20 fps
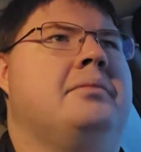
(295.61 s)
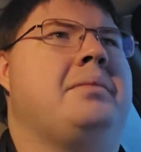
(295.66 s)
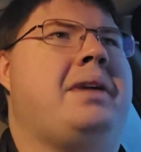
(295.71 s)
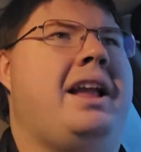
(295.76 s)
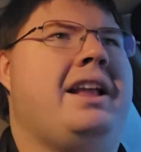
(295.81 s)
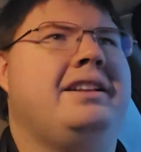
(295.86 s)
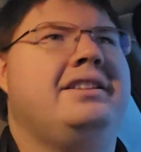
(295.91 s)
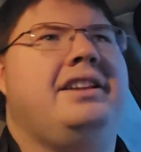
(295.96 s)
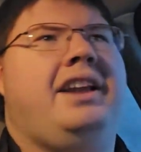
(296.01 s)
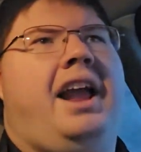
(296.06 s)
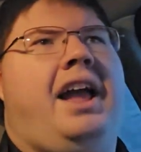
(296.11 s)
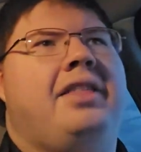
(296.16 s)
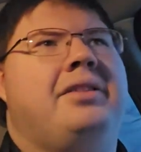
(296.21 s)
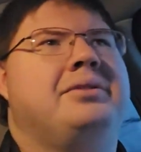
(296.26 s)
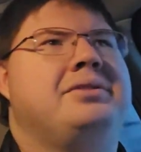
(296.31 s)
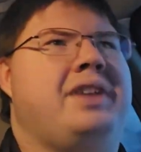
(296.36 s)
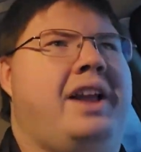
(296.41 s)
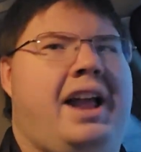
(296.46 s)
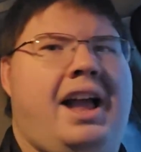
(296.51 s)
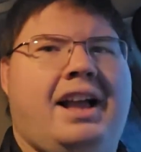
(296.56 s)
And yeah,
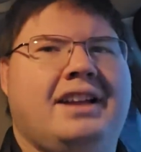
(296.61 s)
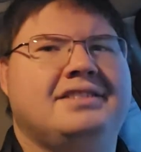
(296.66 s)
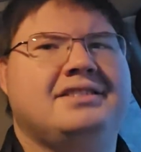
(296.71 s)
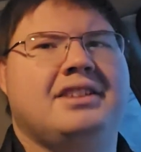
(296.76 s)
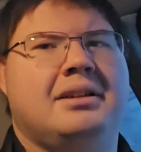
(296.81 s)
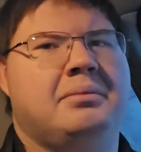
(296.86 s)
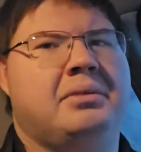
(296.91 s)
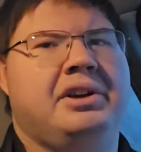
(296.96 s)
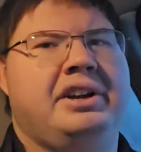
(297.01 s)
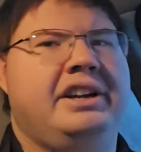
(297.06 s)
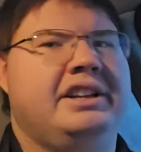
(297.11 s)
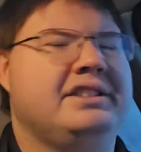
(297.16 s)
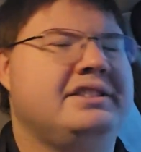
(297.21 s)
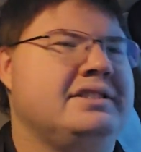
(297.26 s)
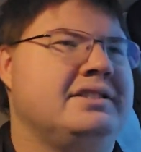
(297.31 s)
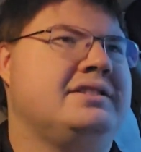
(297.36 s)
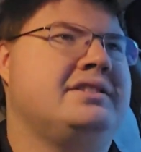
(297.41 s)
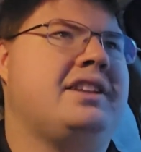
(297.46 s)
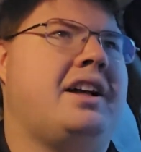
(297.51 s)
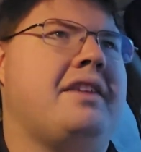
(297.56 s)
there's AI summaries
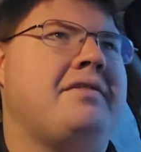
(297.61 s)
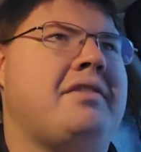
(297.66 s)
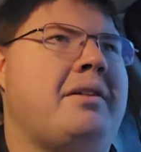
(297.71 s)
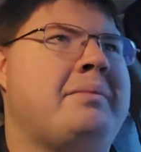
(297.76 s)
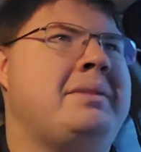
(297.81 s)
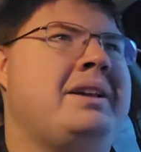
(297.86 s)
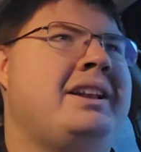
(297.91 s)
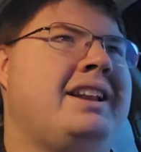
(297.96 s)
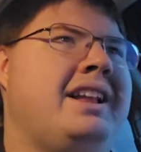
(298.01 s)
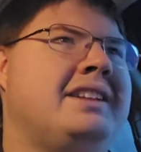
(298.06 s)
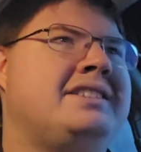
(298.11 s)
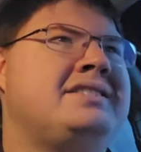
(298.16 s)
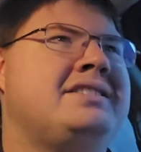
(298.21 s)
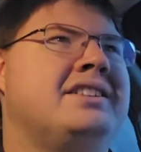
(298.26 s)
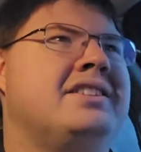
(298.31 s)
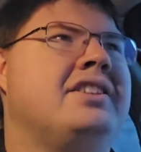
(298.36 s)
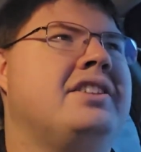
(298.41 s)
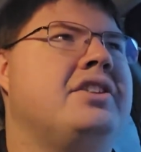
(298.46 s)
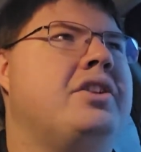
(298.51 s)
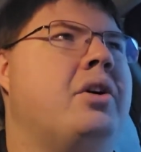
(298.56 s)
and stuff. I mean, it's
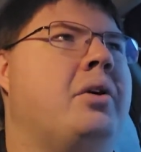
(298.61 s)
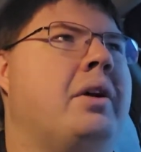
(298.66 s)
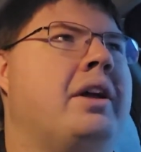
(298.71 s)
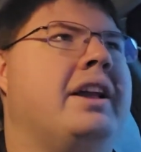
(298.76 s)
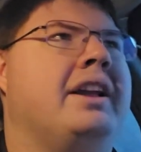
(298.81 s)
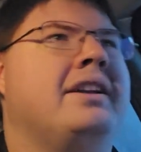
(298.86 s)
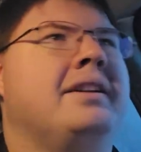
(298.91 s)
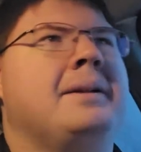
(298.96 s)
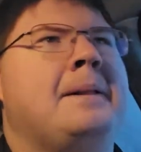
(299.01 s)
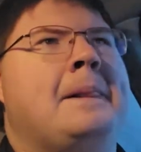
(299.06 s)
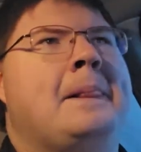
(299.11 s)
still annoying.